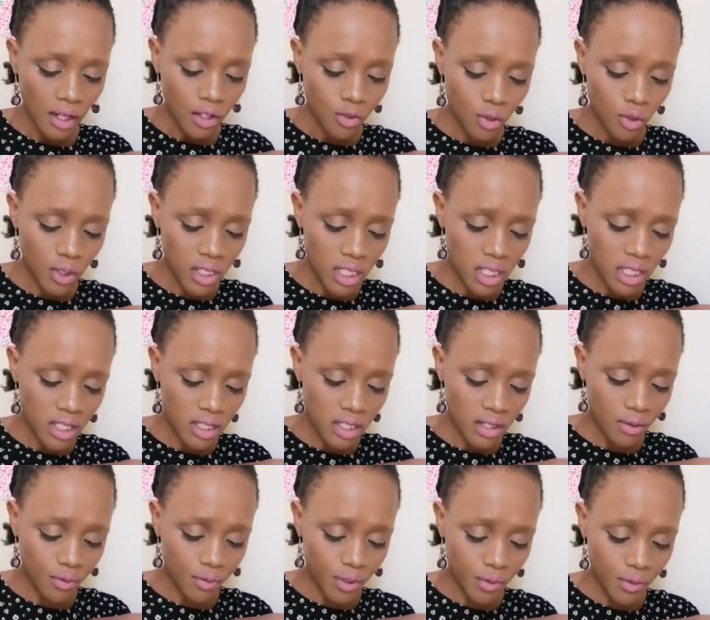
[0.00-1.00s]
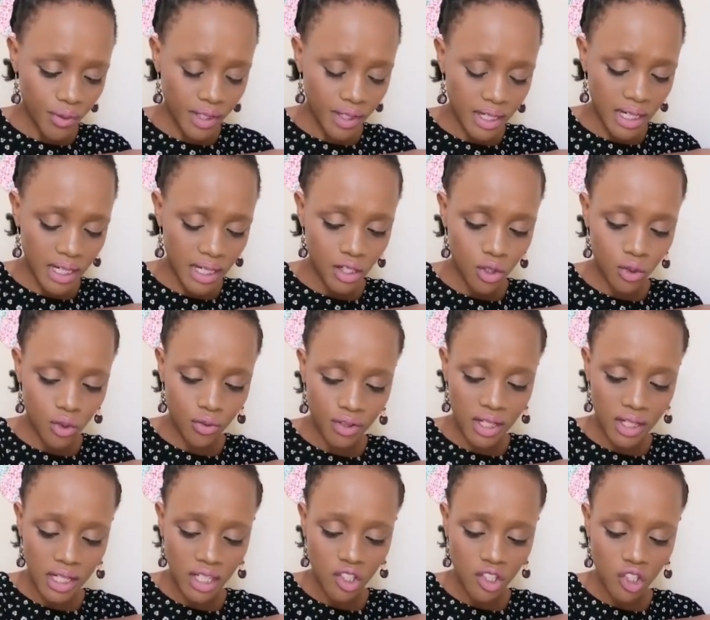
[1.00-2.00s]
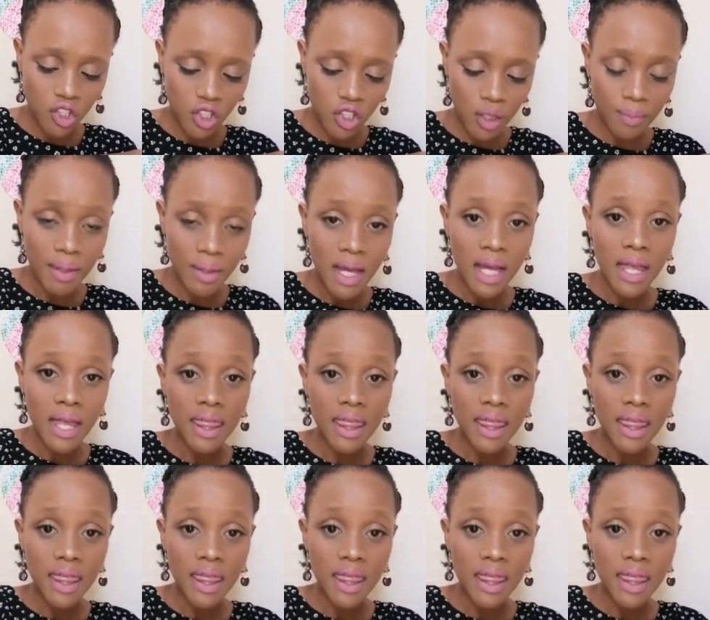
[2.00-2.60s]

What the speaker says: So this is with regard to relationship,